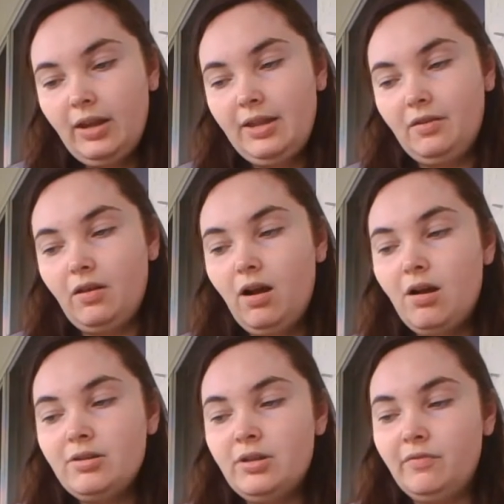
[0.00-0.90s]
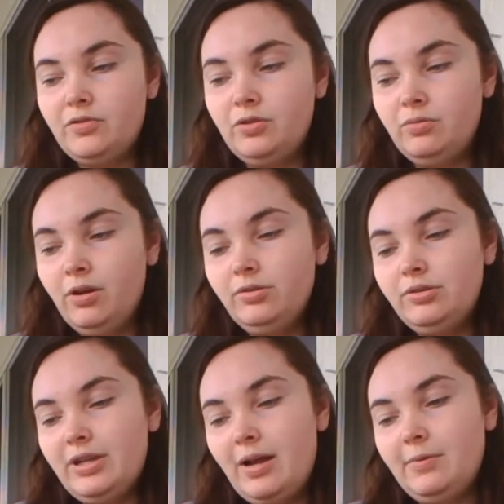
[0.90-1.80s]
And the cost of
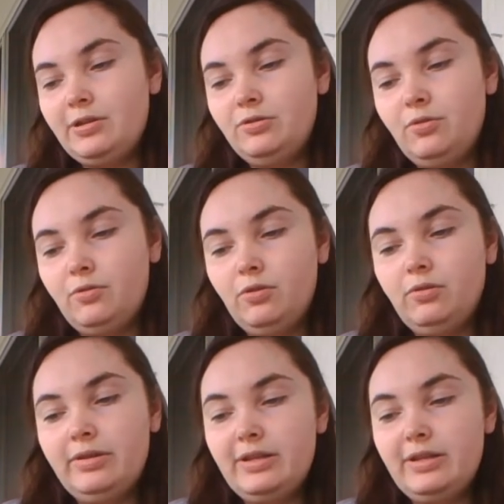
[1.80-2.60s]
200 tablets total